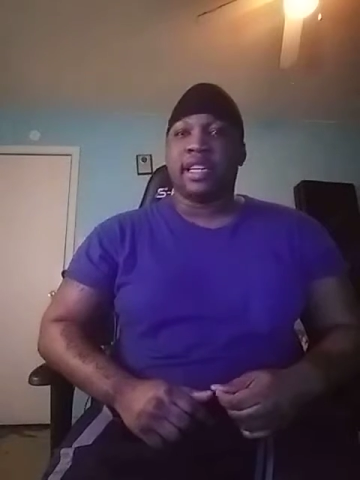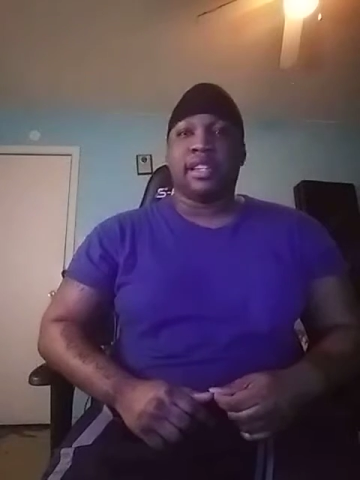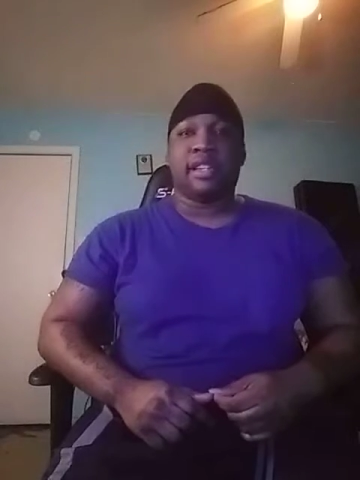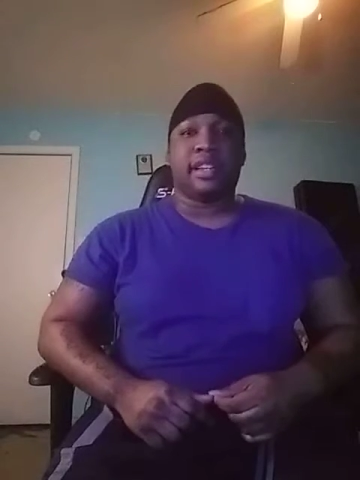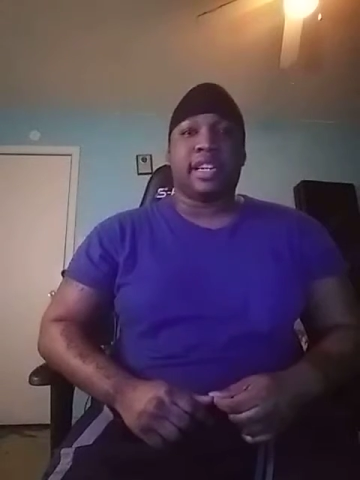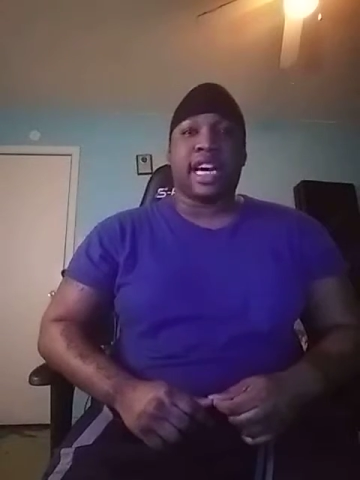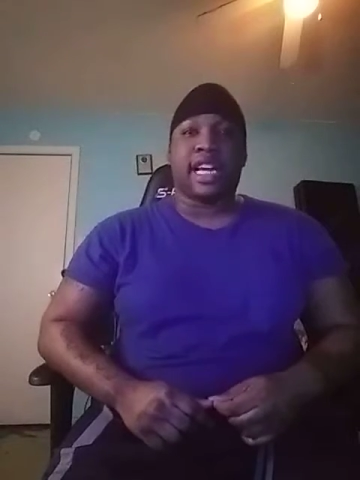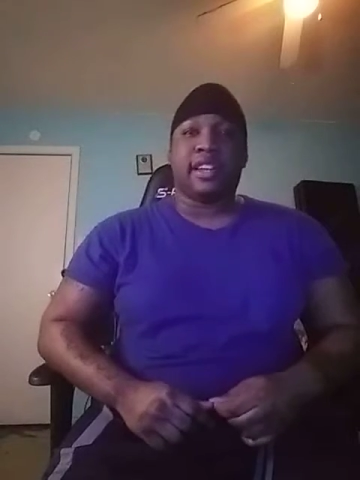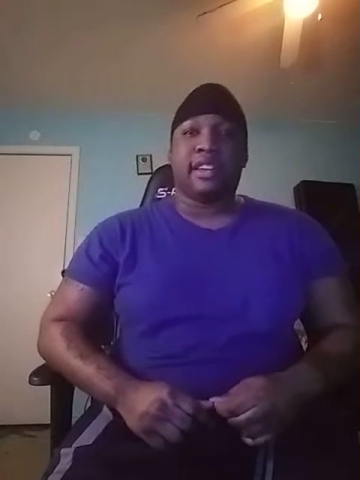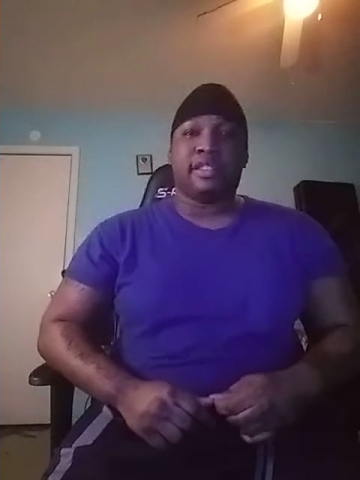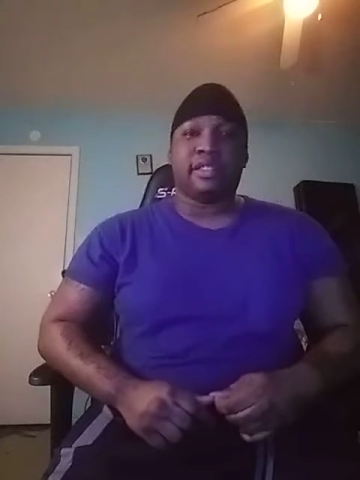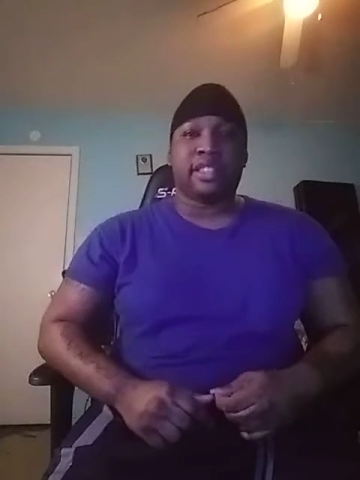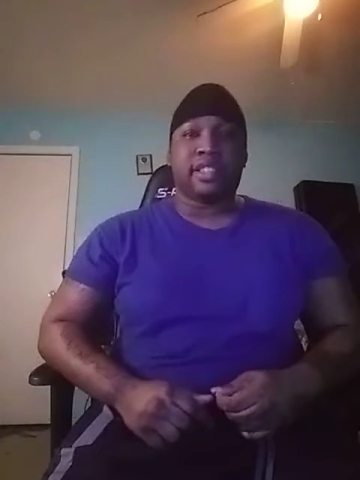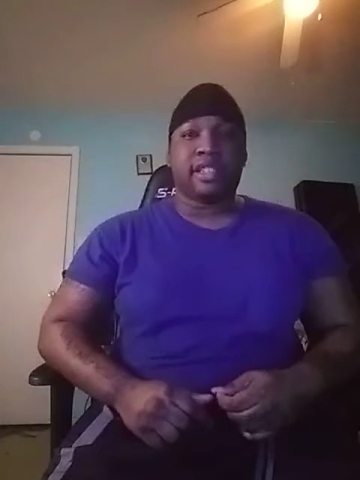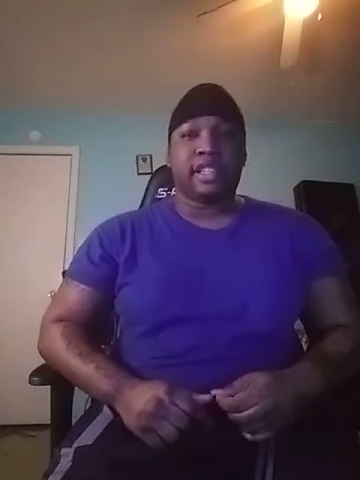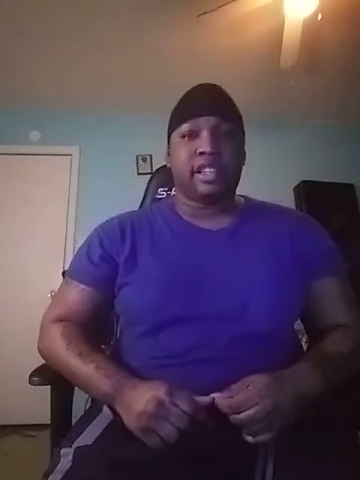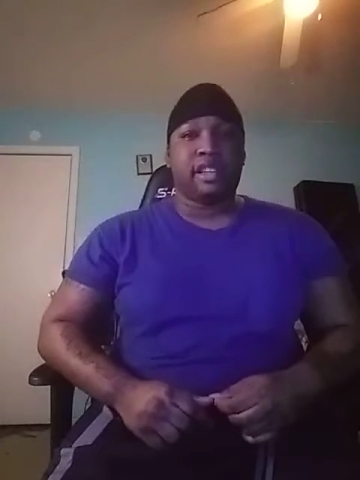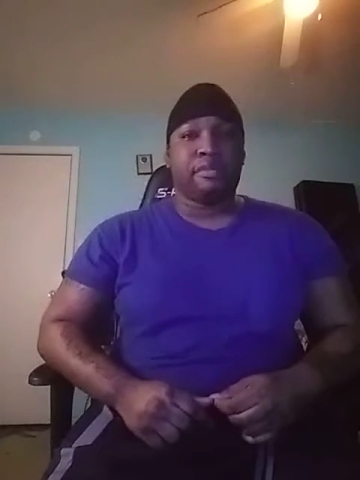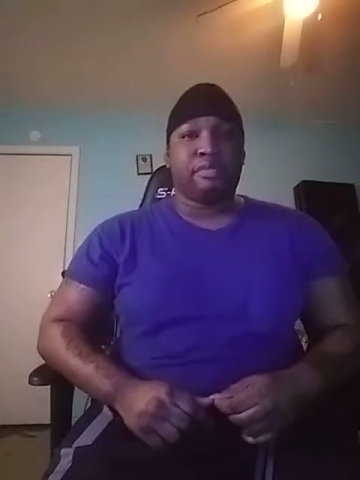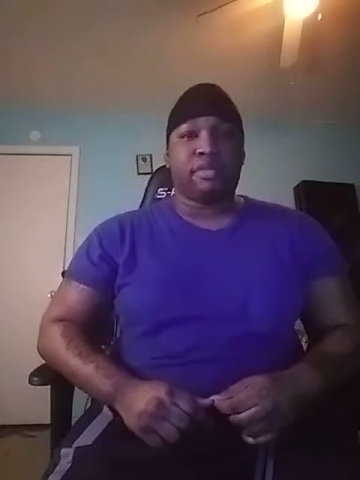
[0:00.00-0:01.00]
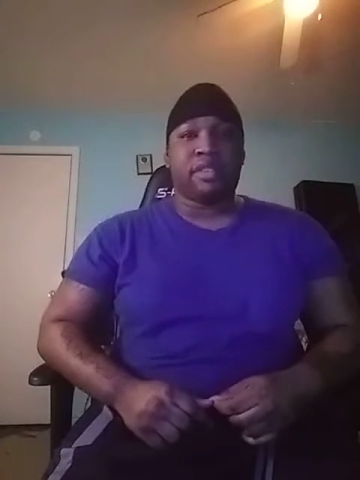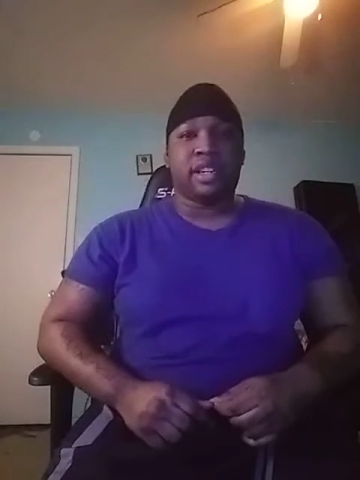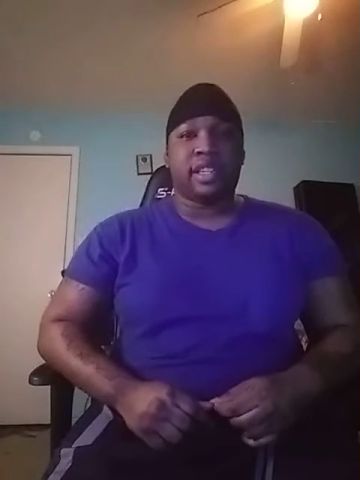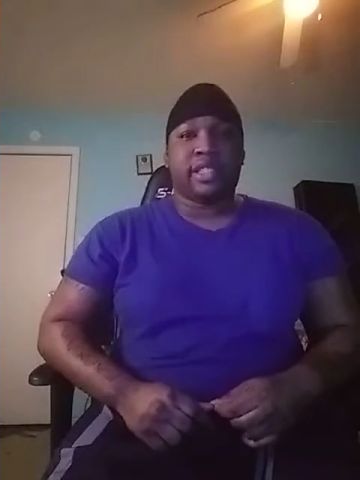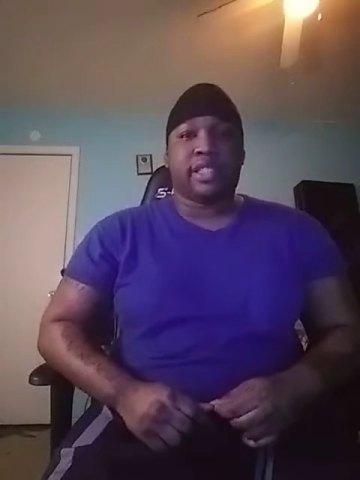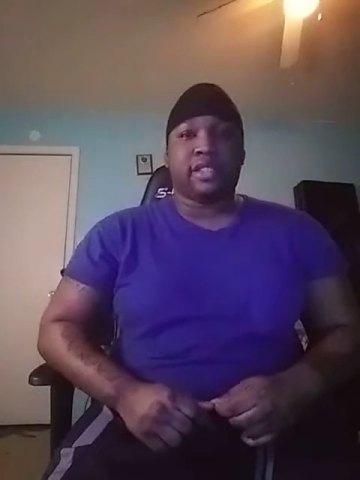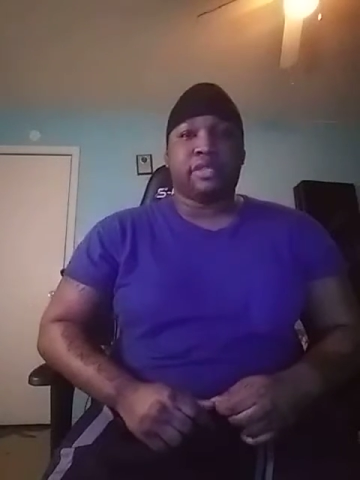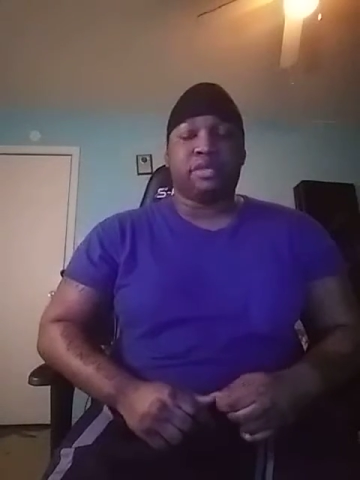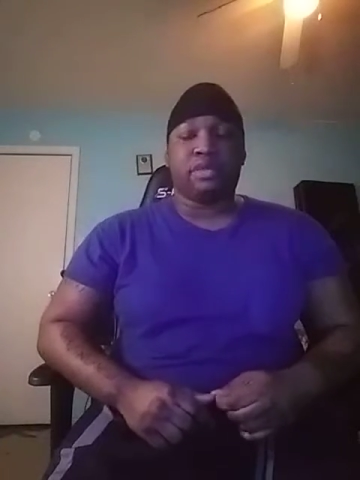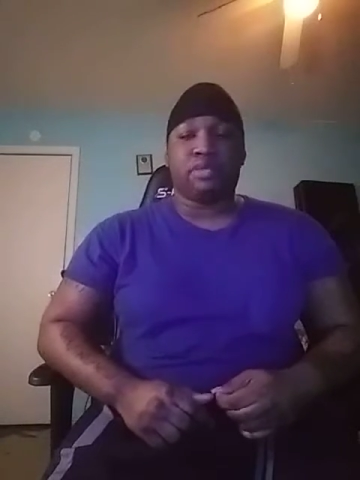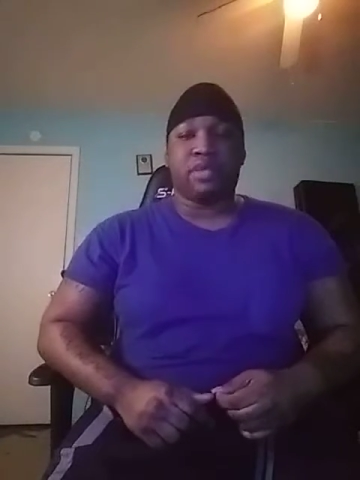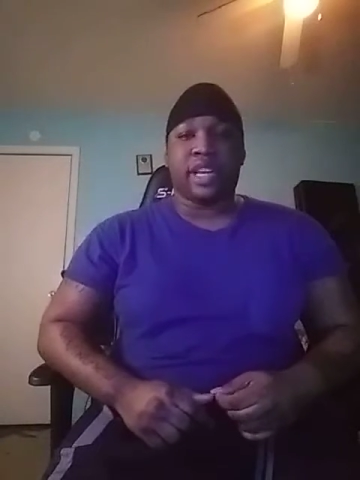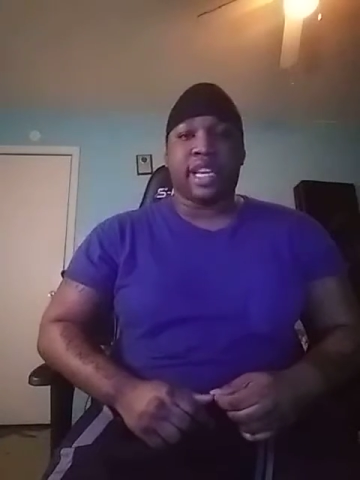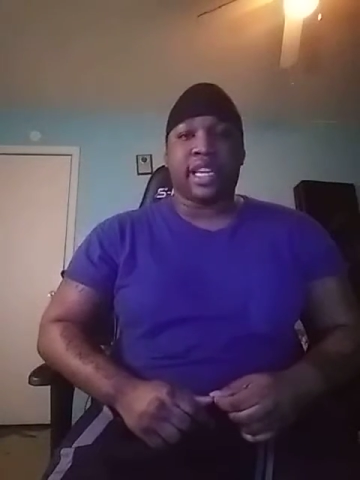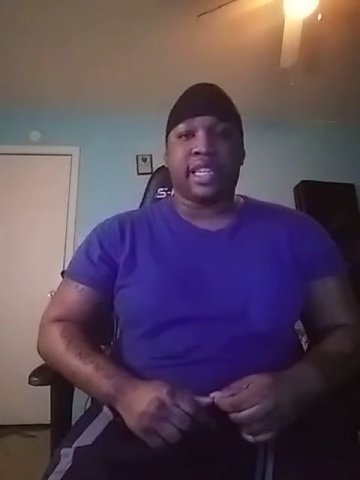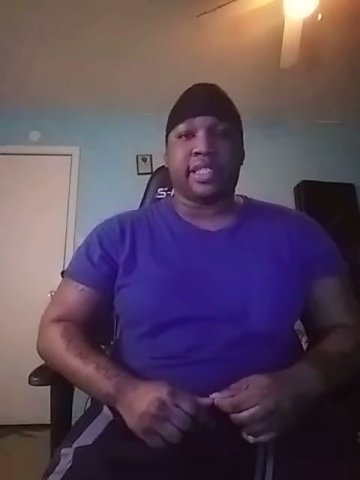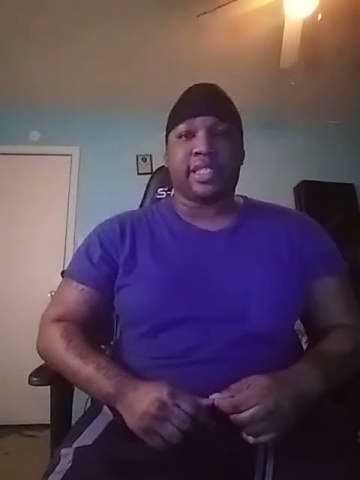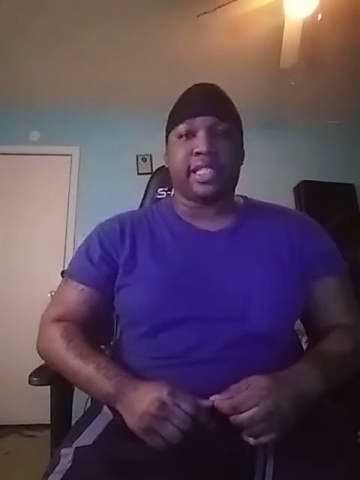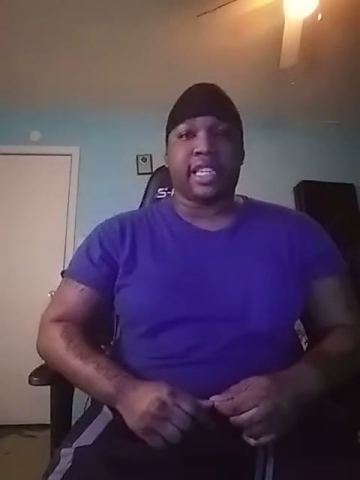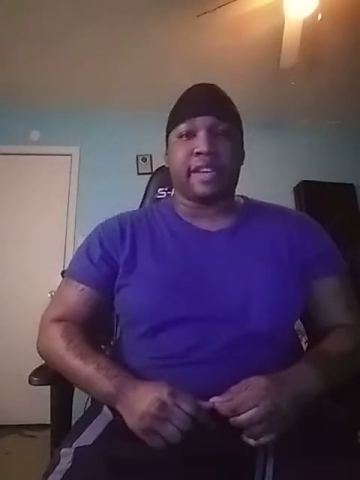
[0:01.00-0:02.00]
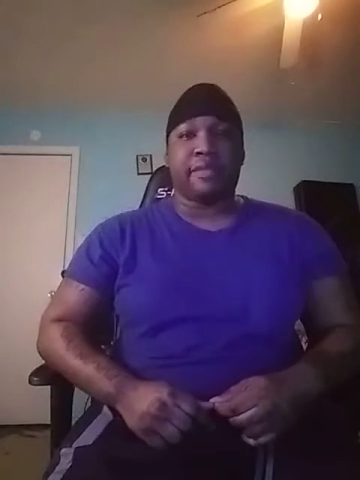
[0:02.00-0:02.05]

Look how long it took LeBron too to win.